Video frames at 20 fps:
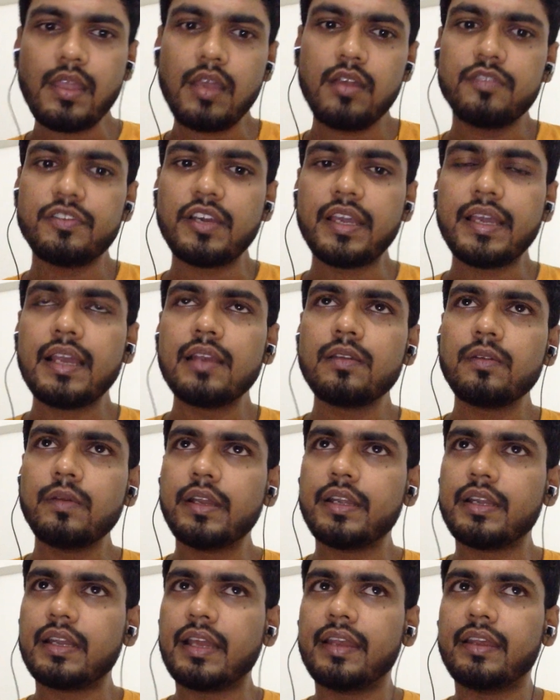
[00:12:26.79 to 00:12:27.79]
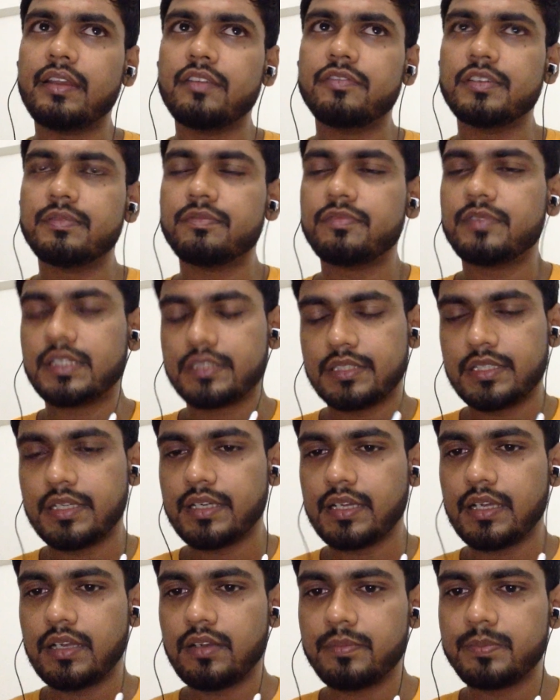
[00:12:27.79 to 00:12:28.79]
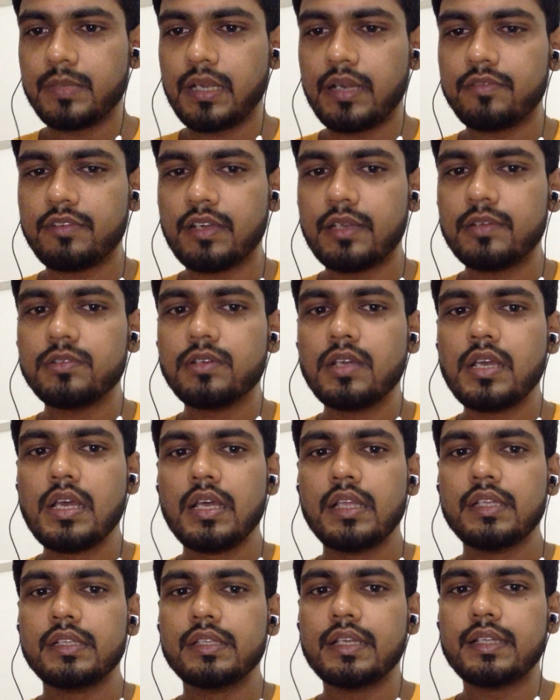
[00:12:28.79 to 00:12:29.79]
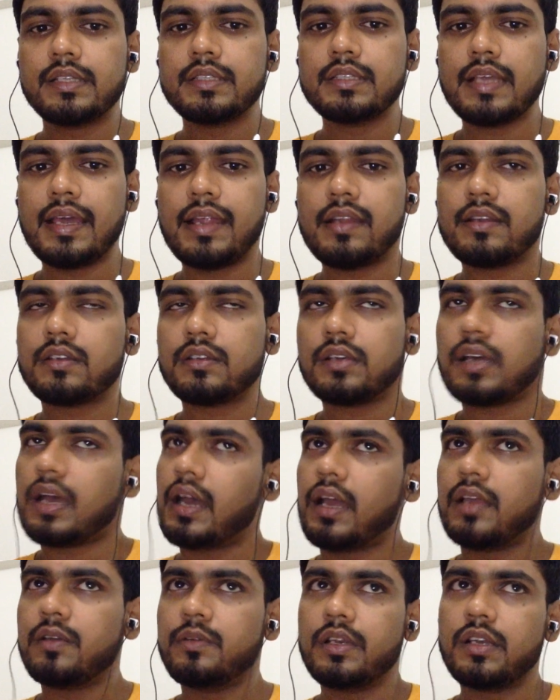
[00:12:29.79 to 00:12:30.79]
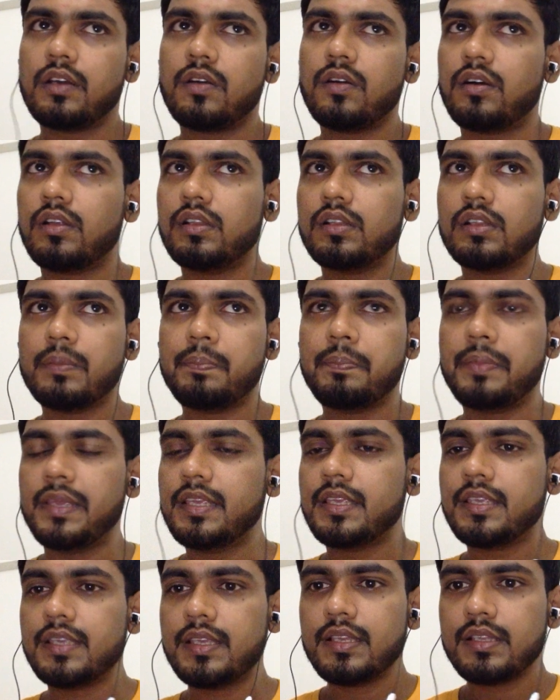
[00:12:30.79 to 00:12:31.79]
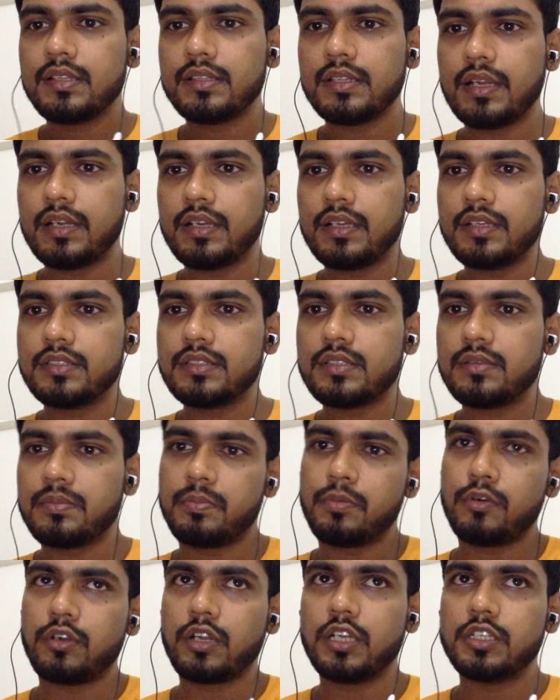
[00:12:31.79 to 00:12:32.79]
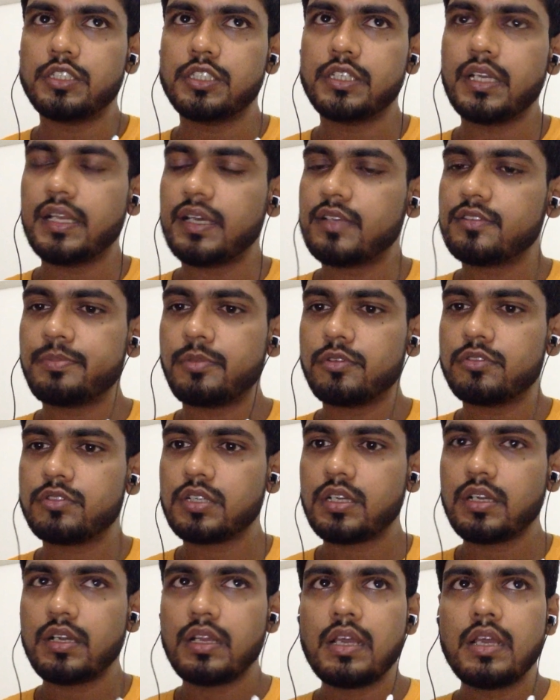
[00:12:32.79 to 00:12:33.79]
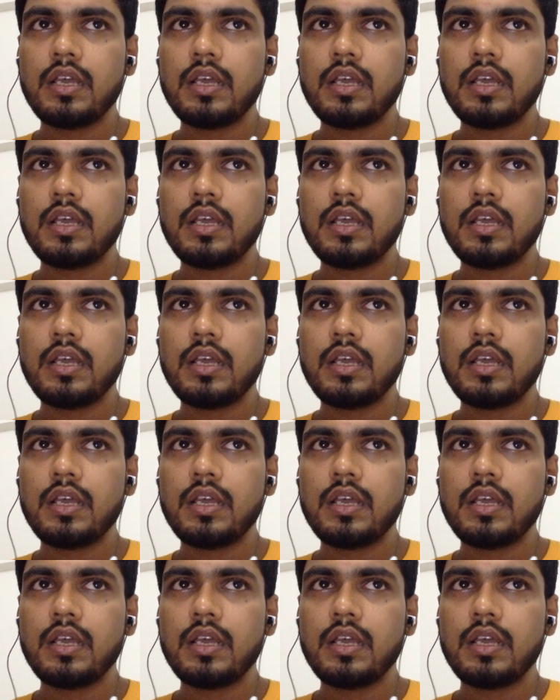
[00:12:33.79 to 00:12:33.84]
if I calculate 95th percentile of that value, then that I will call PE, that is potential exposure.